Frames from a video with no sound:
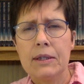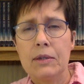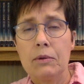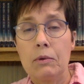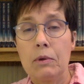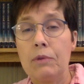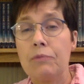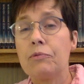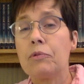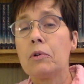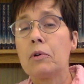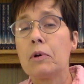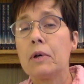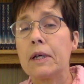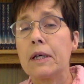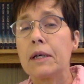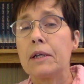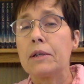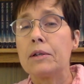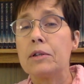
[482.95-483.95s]

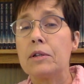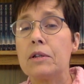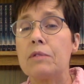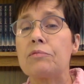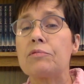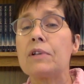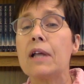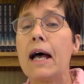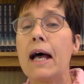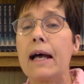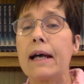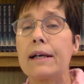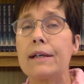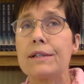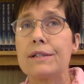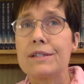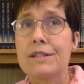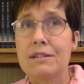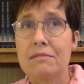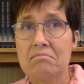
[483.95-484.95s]
referring to the
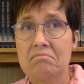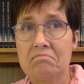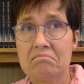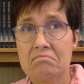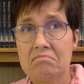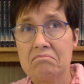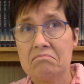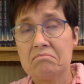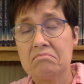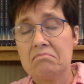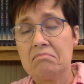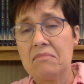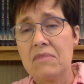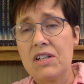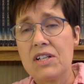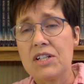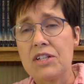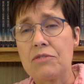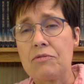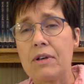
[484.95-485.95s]
flags
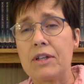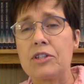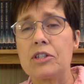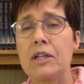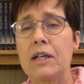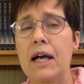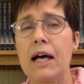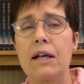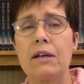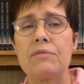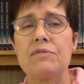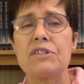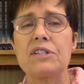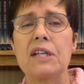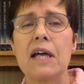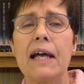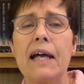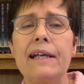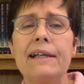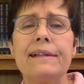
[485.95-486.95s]
stretching out of
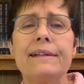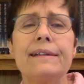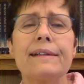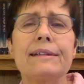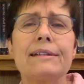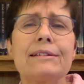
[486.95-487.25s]
sight.